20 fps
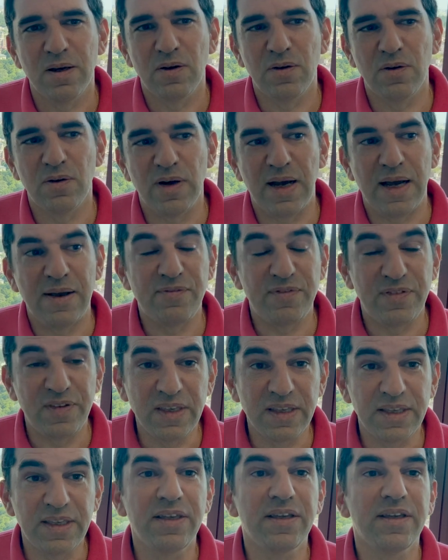Uh, I'm
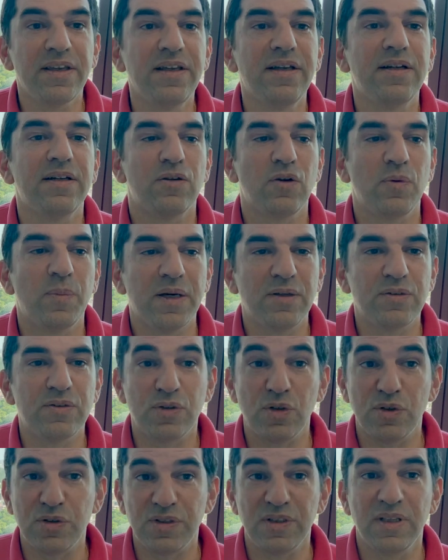thinking here about
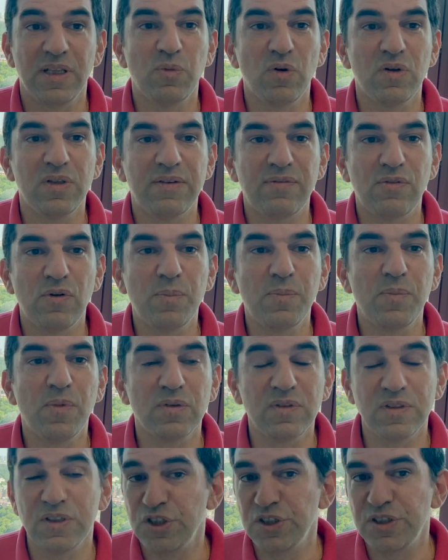sustainable
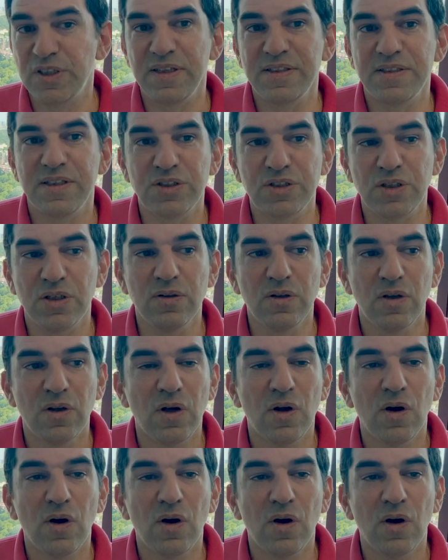development, digitization,